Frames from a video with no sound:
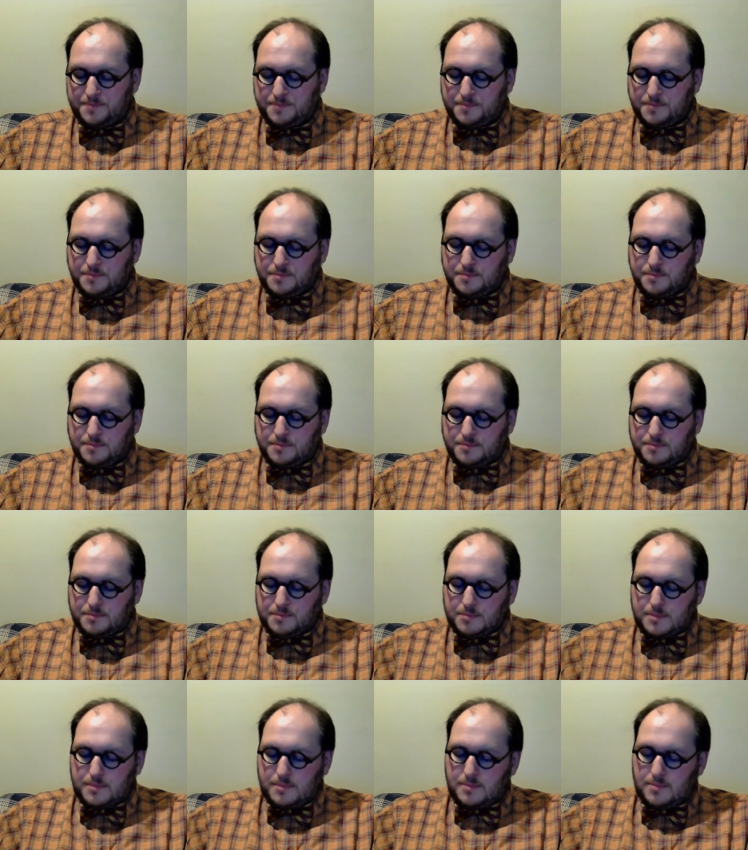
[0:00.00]

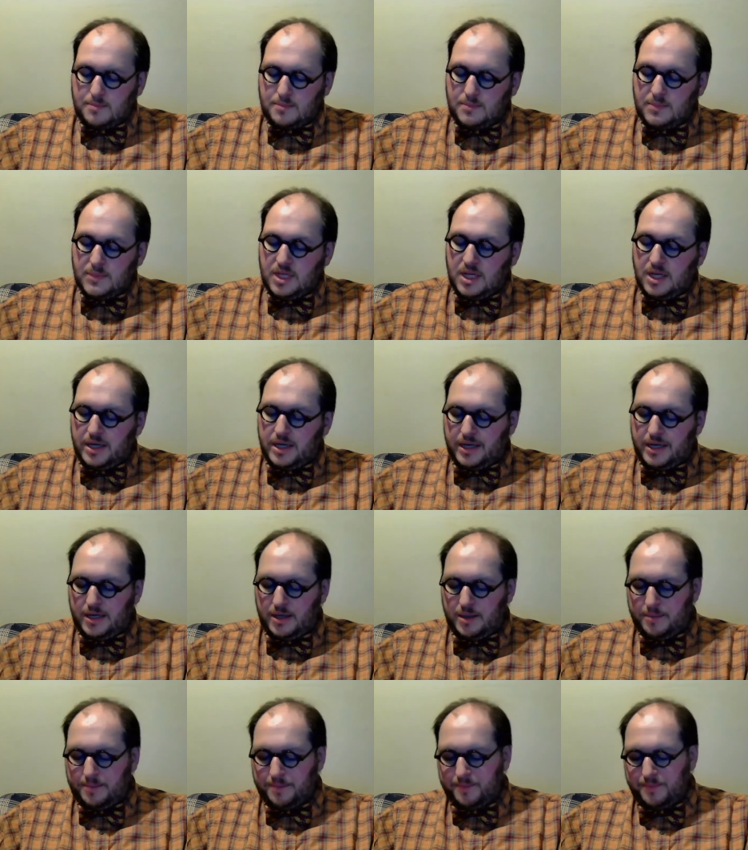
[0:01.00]

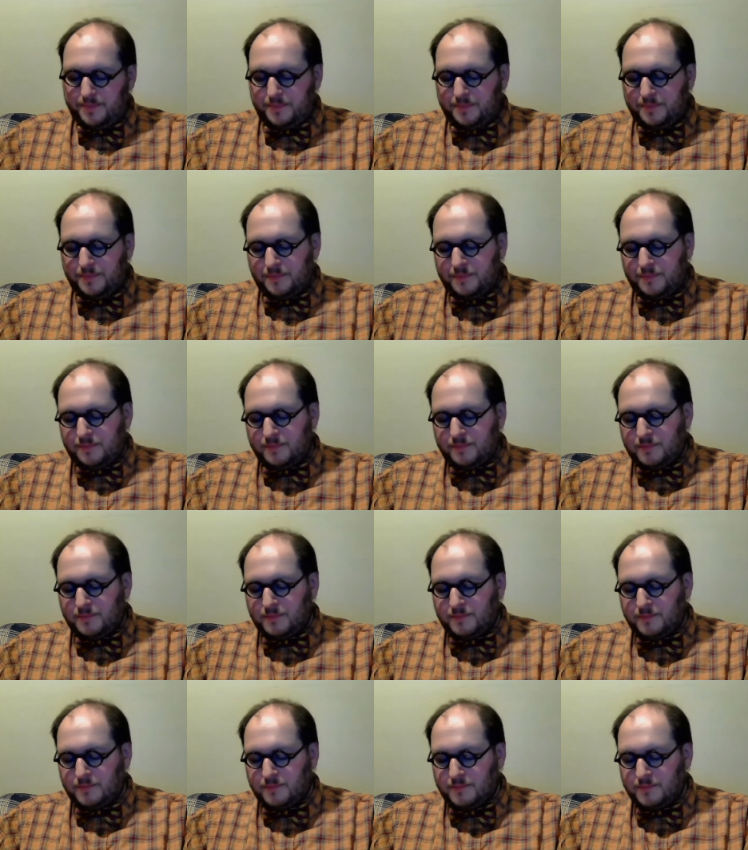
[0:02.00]

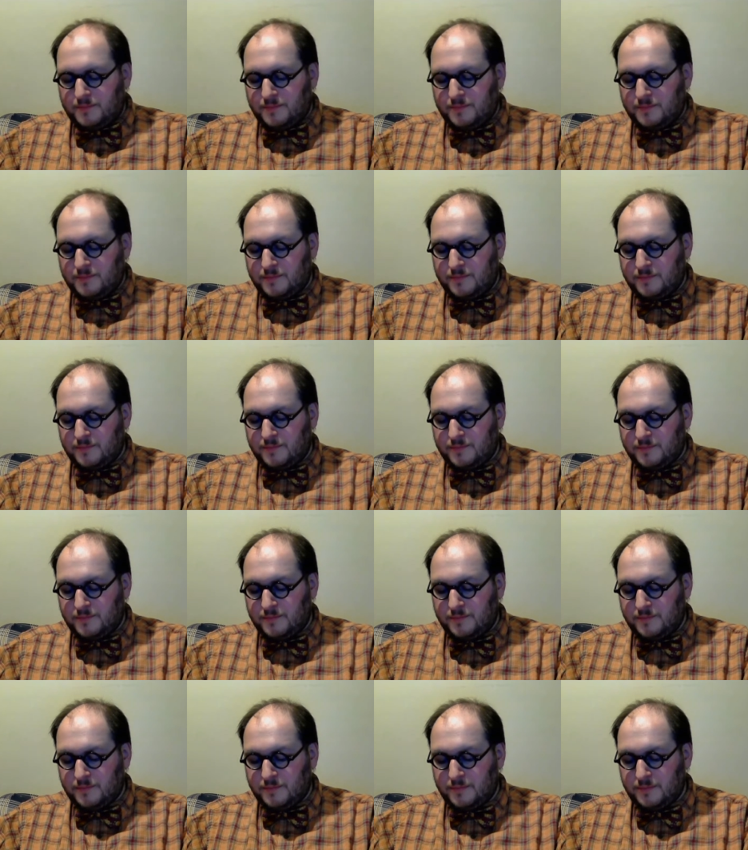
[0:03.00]

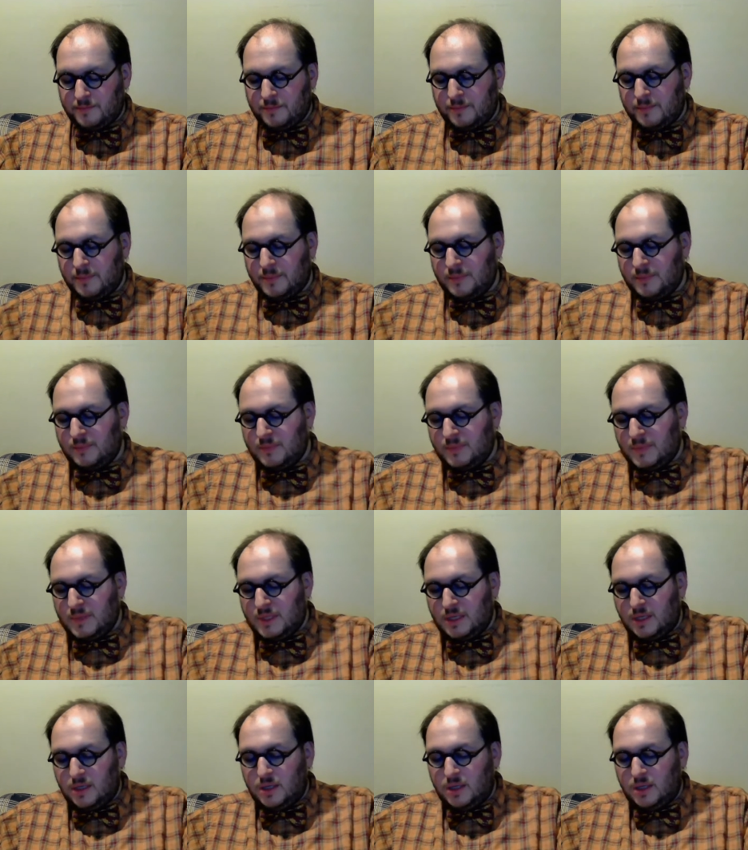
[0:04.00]
(no one is talking)